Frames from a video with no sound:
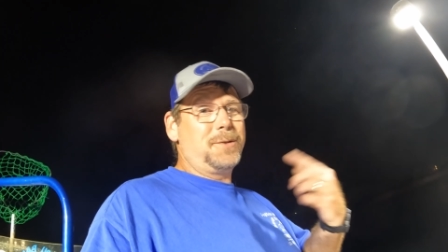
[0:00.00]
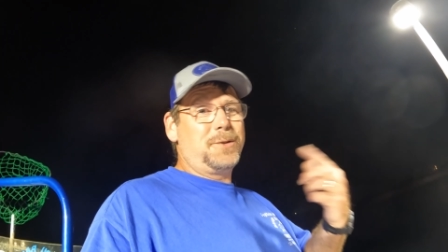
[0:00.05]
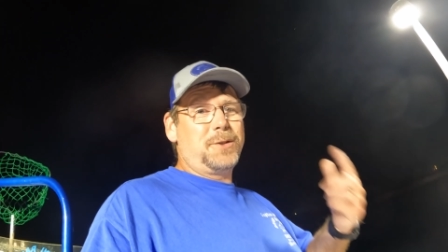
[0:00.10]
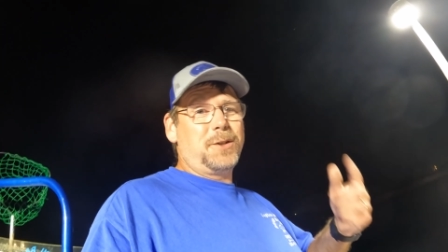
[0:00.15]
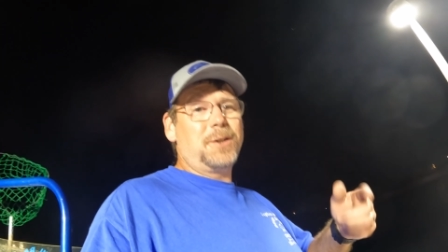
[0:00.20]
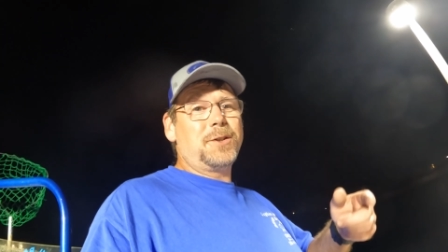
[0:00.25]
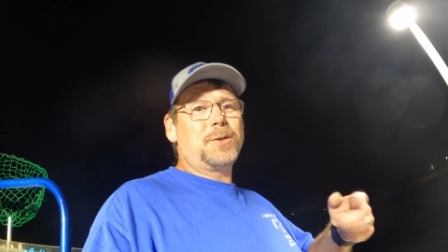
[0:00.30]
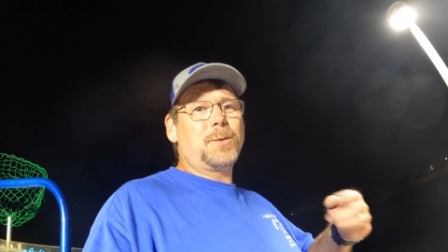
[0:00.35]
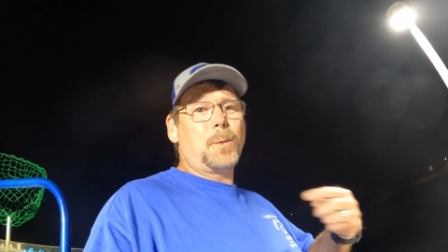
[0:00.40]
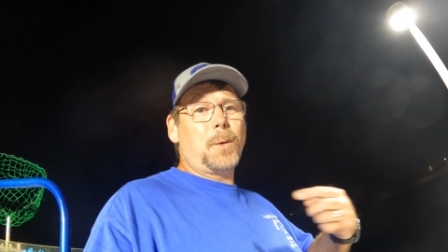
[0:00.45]

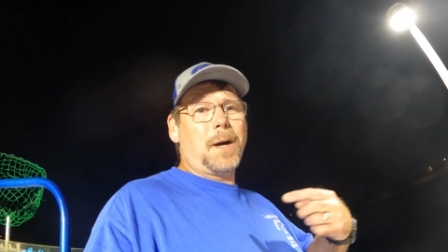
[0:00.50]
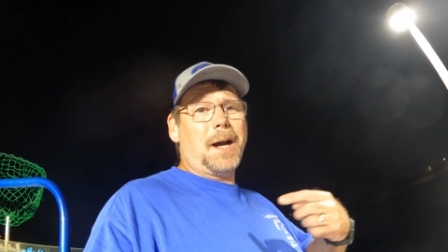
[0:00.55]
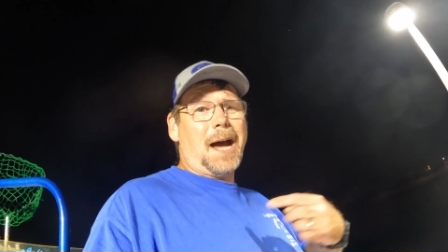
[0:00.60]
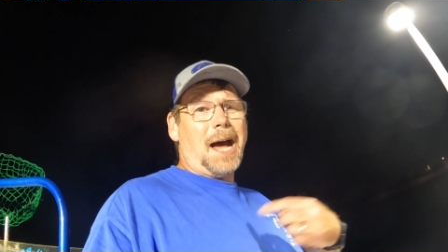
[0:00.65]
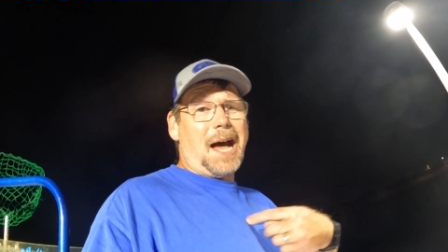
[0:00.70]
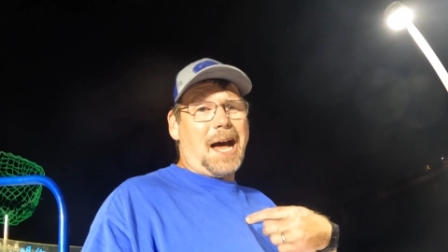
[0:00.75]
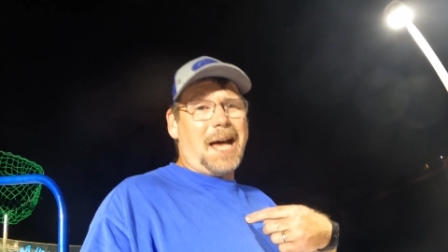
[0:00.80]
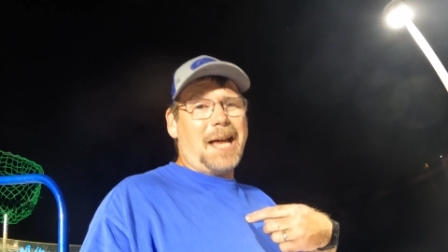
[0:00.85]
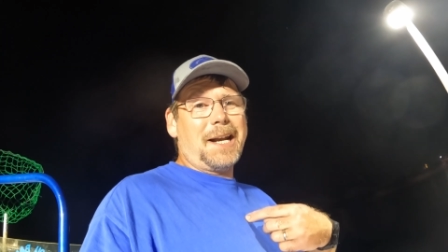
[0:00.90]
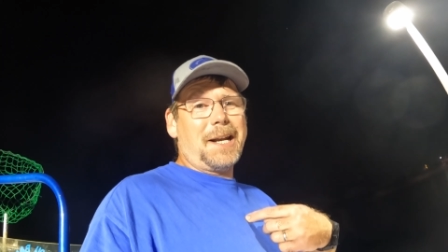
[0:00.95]
just so where
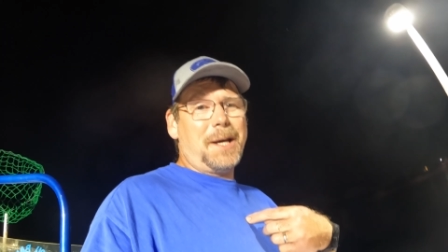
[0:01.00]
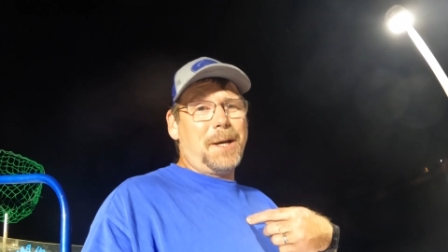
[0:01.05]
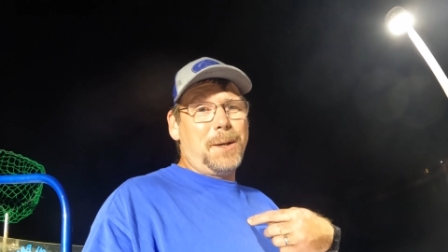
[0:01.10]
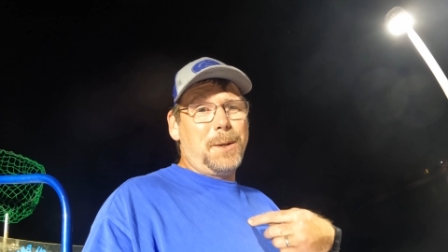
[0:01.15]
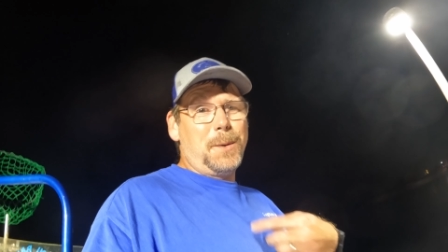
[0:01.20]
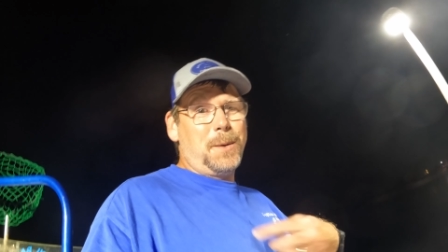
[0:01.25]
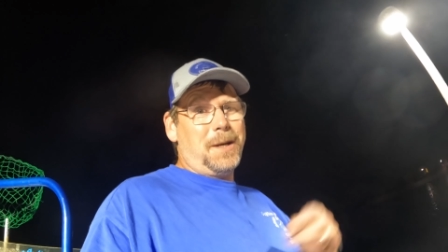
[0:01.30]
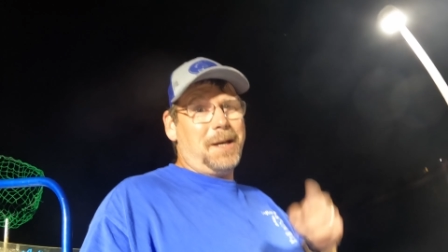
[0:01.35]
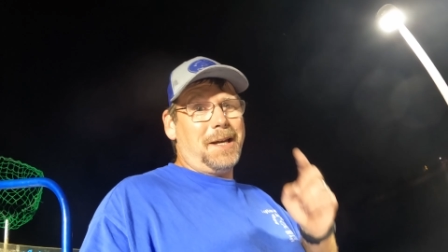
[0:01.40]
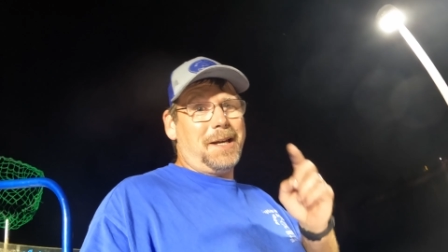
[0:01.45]
I
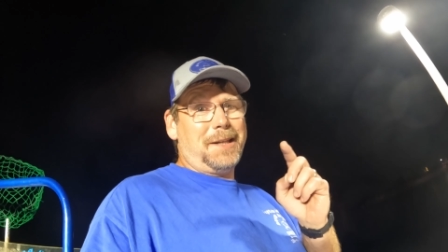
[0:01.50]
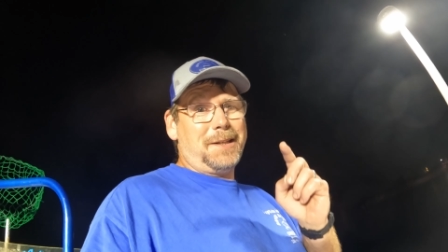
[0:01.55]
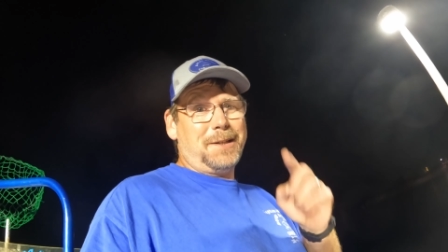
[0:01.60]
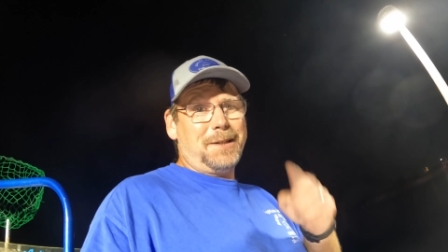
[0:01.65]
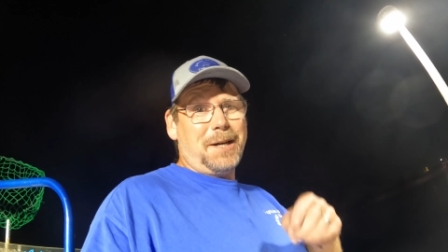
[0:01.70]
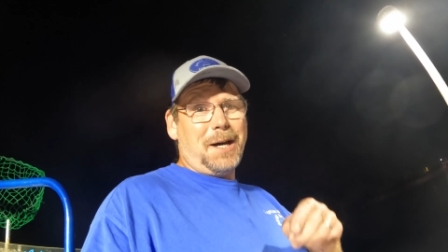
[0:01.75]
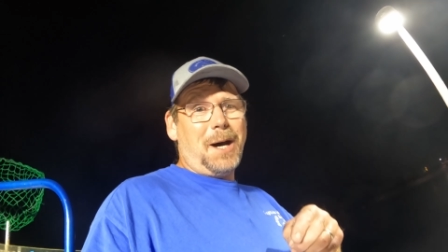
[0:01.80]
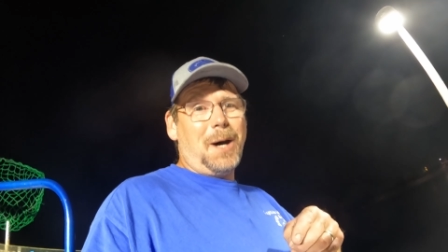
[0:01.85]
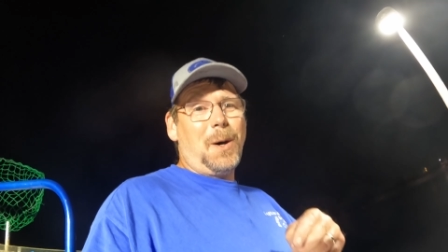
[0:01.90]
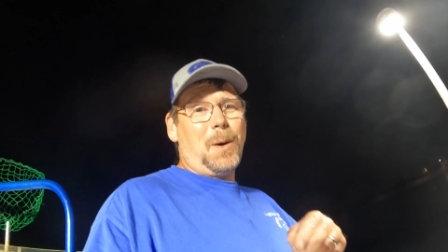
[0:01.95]
know and
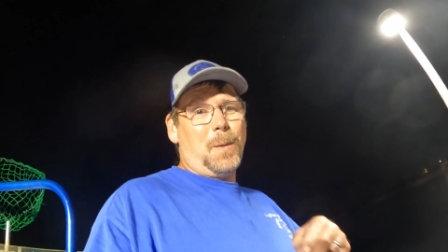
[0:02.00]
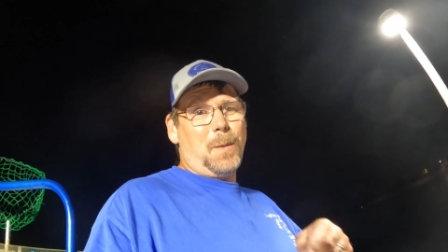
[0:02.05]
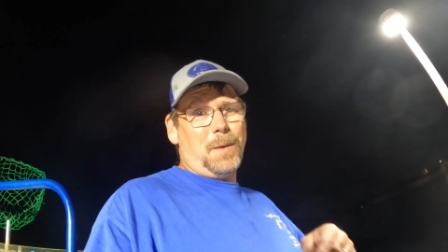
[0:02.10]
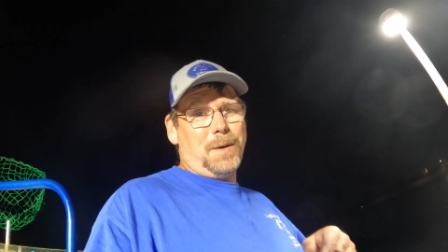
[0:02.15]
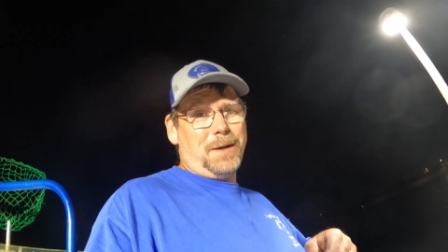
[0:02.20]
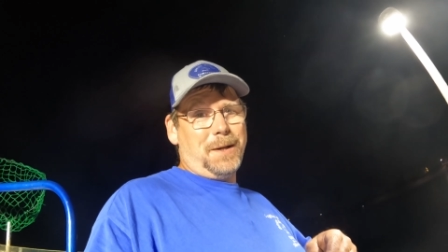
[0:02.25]
y'all will